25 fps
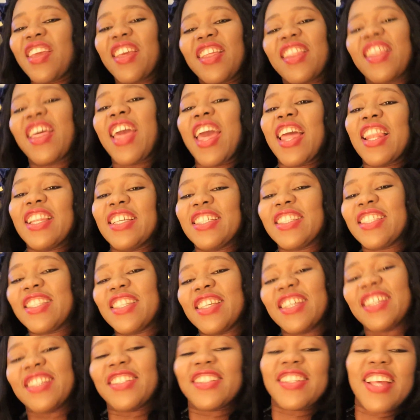
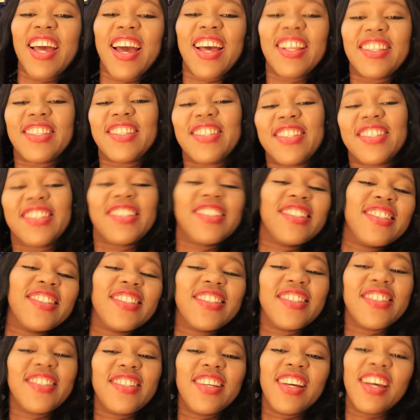Anything that you
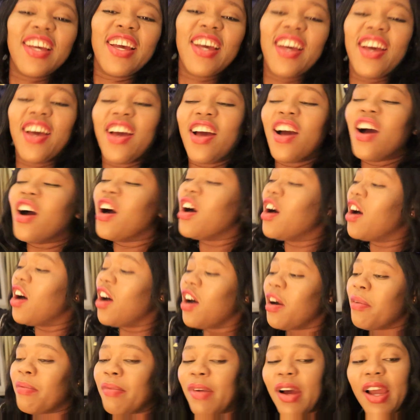do.
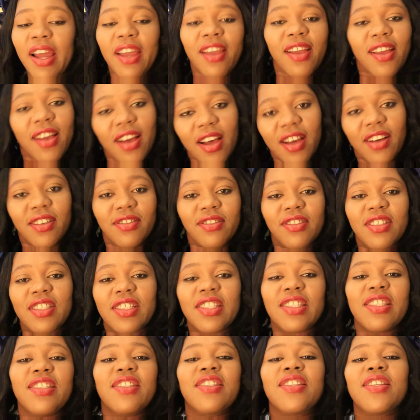Oh my God,
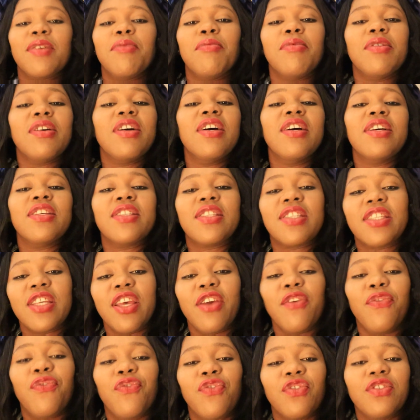this is a
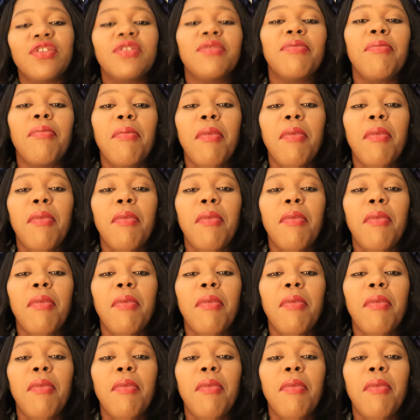seafood